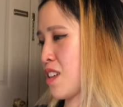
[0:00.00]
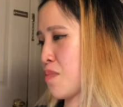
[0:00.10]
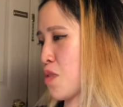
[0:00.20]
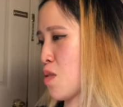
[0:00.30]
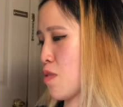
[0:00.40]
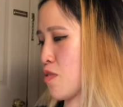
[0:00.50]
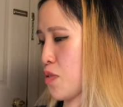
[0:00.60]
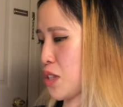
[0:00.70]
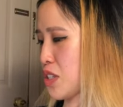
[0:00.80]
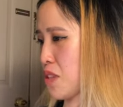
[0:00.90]
promo for
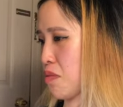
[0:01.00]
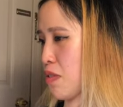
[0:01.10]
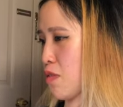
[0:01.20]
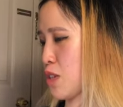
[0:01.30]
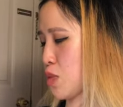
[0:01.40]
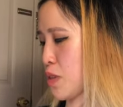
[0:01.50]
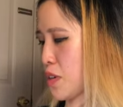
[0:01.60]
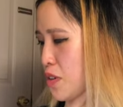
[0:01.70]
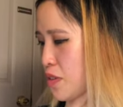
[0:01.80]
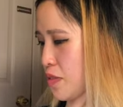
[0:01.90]
these three were much
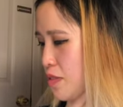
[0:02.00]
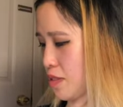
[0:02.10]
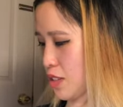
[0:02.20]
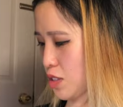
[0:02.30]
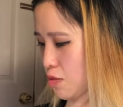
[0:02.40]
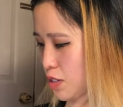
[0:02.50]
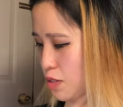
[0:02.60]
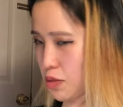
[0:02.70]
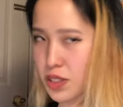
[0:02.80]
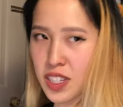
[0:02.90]
better. These three
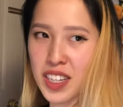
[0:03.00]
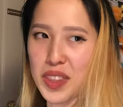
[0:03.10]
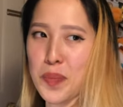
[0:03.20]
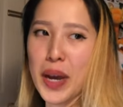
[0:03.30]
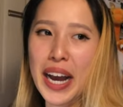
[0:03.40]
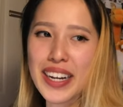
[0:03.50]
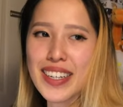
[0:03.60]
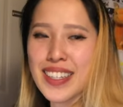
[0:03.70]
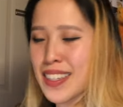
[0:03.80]
dudes on the pack.